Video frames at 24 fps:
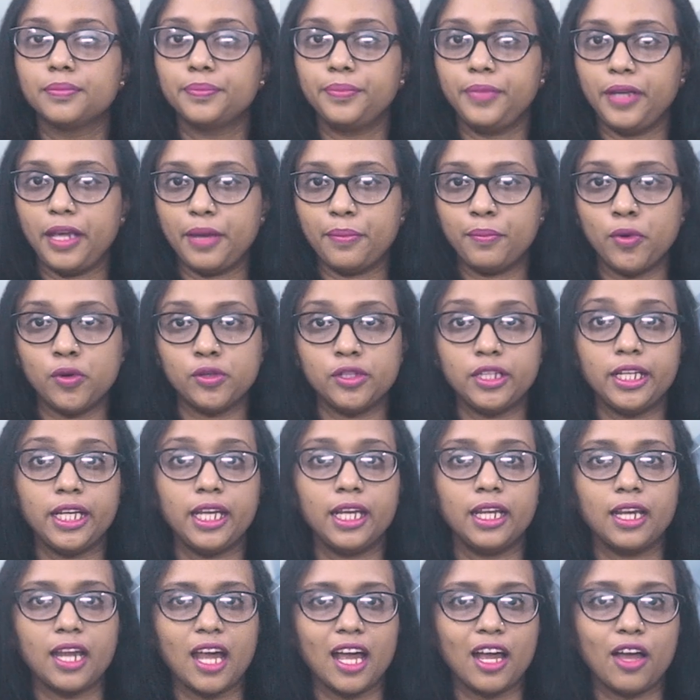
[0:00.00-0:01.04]
PM Modi
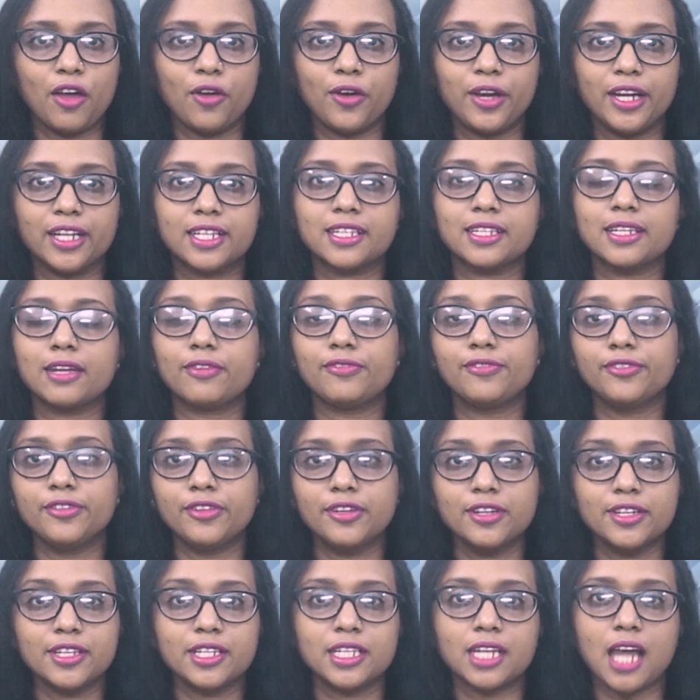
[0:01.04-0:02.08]
inaugurates the
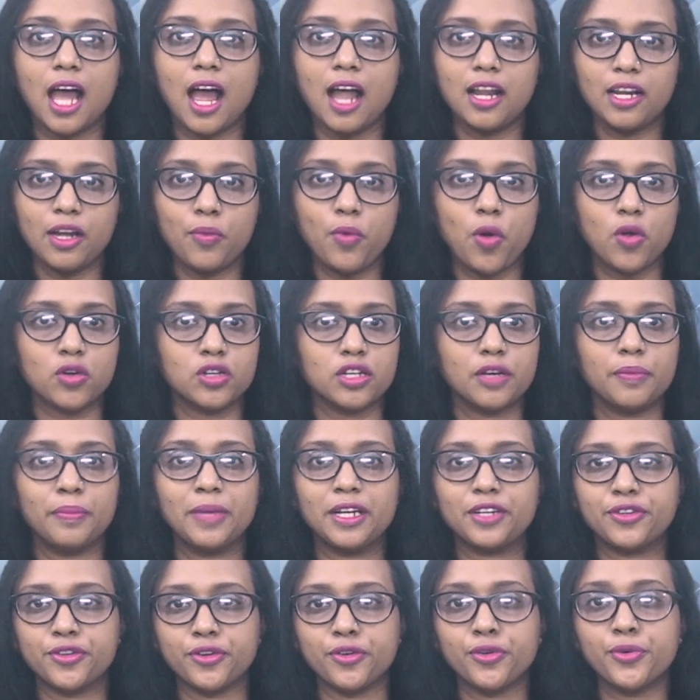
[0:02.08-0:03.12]
first underwater
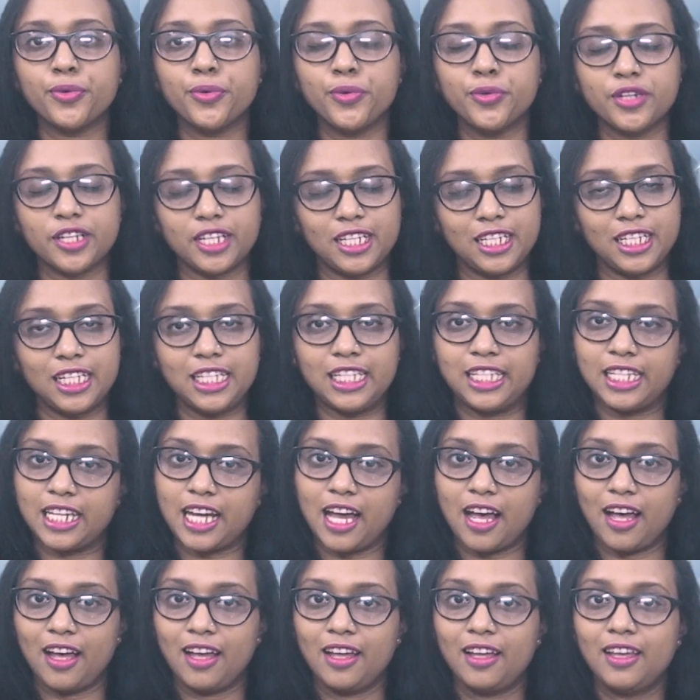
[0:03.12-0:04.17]
metro route in India.
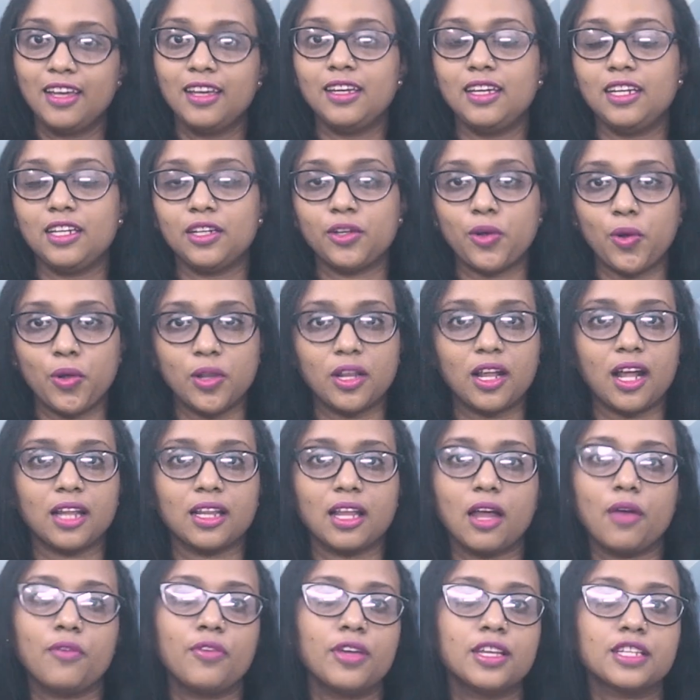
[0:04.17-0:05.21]
In
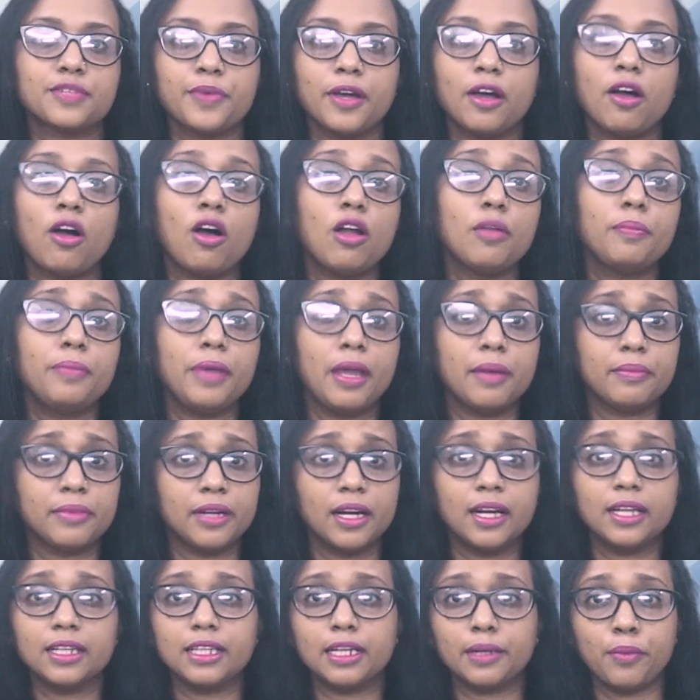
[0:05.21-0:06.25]
Kolkata, West Bengal, PM
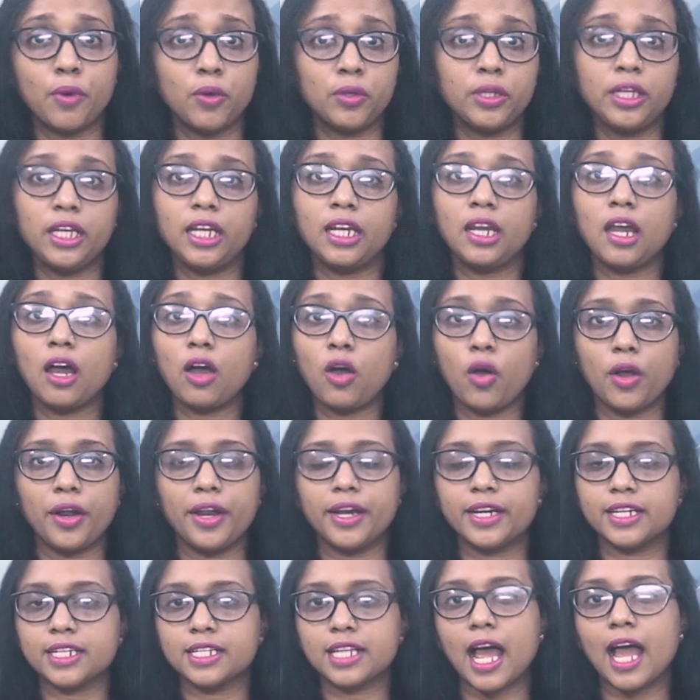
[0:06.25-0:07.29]
Narendra Modi
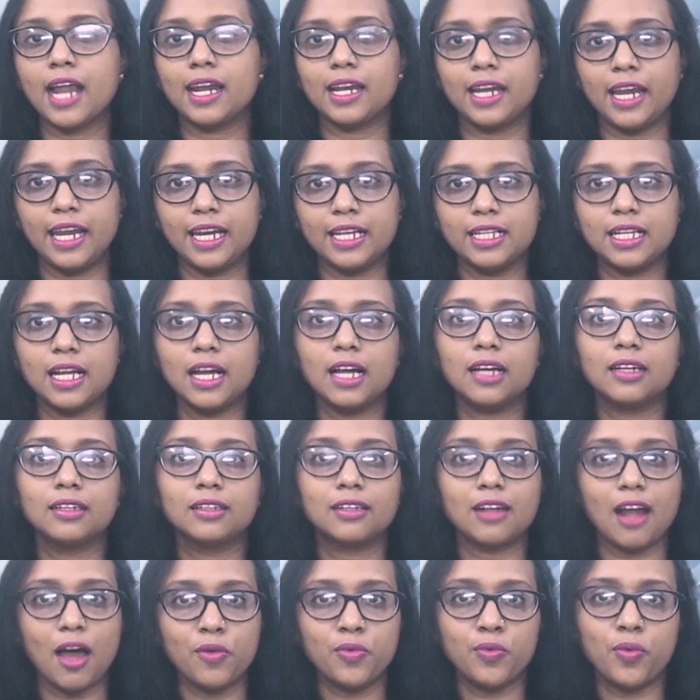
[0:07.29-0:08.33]
inaugurated and laid the
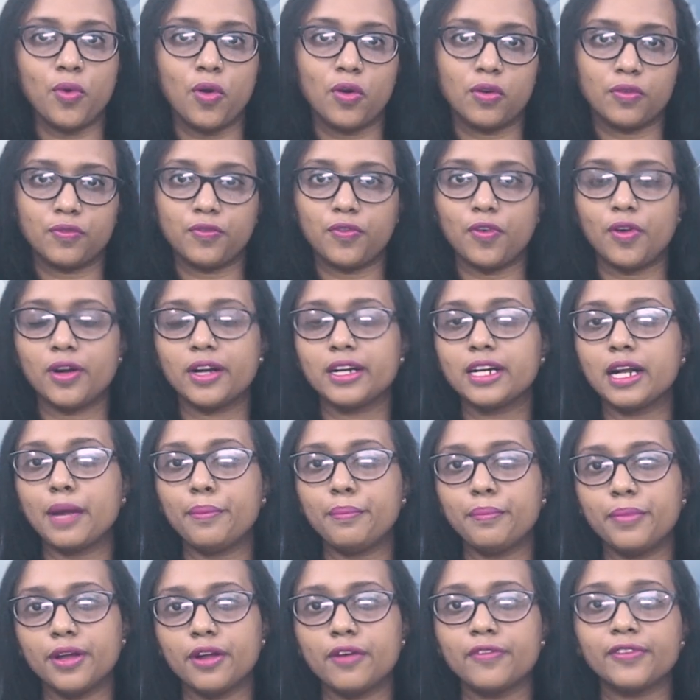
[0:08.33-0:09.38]
groundwork for a
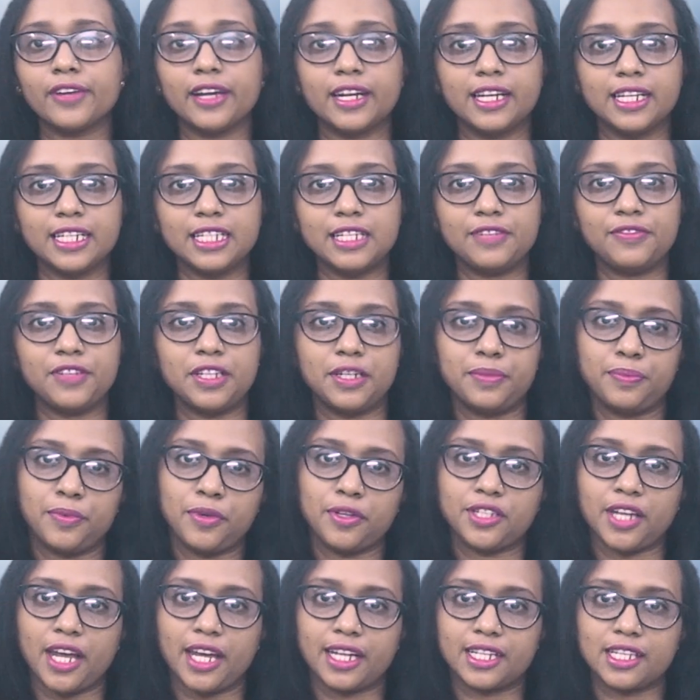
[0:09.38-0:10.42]
number of connectivity
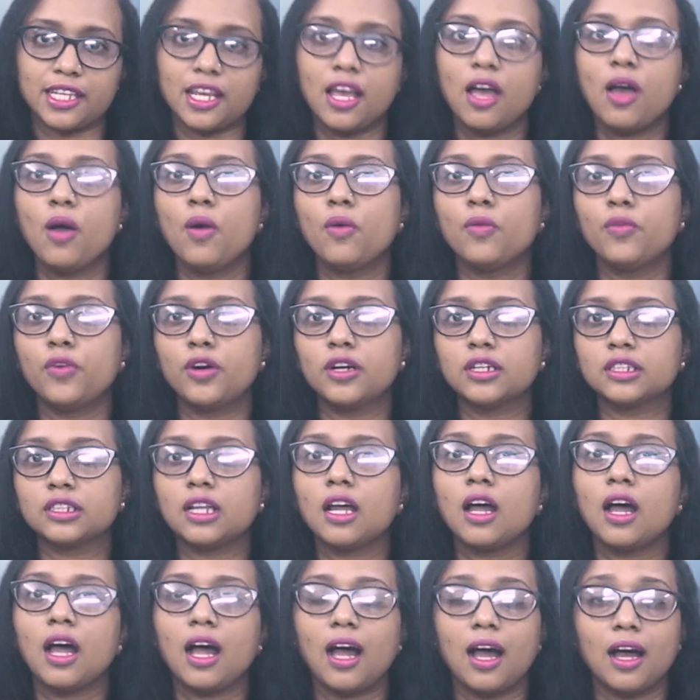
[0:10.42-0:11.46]
projects worth
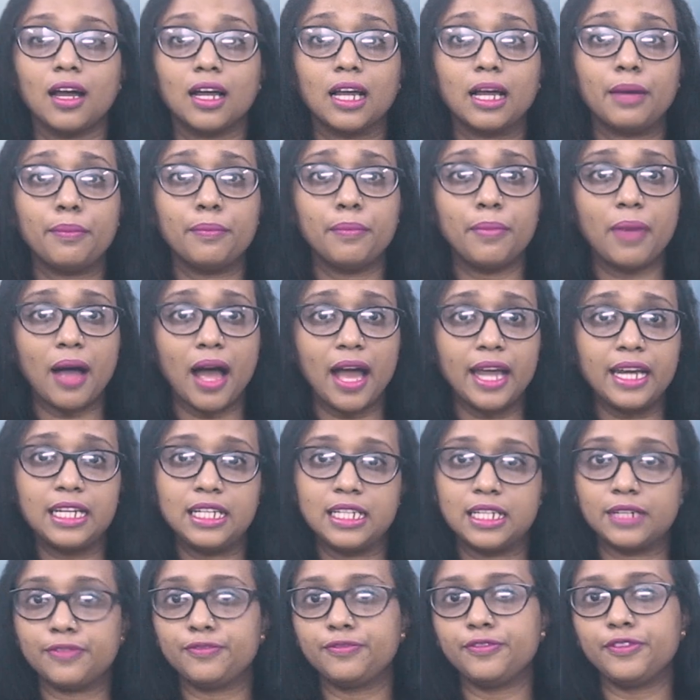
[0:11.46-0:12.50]
a
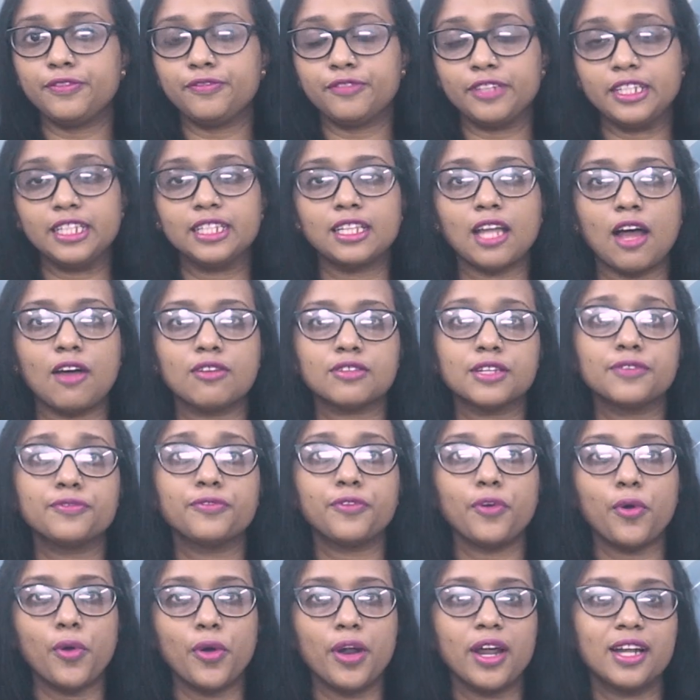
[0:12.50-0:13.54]
combined
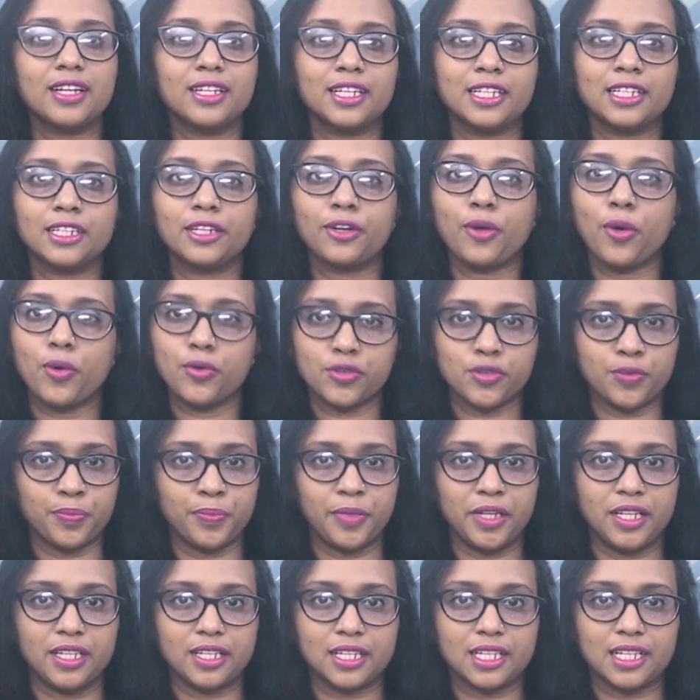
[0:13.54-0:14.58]
15,400 crore
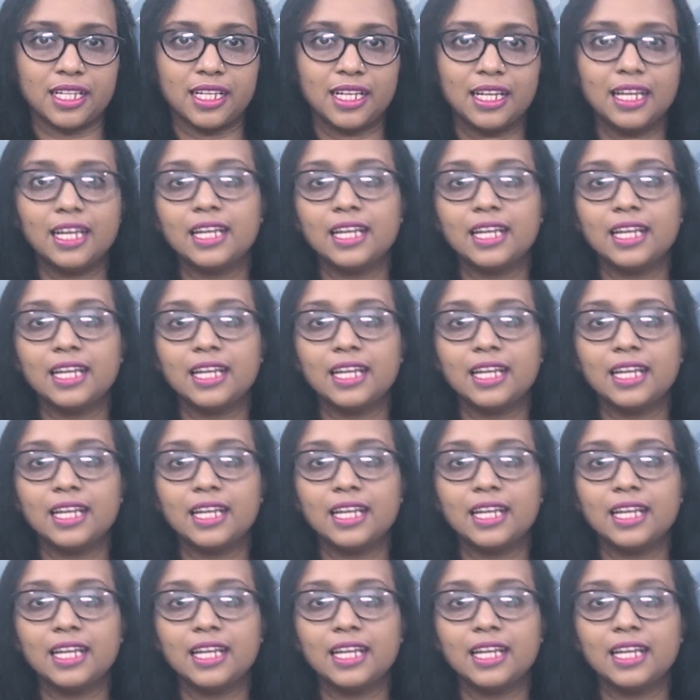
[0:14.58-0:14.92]
rupees.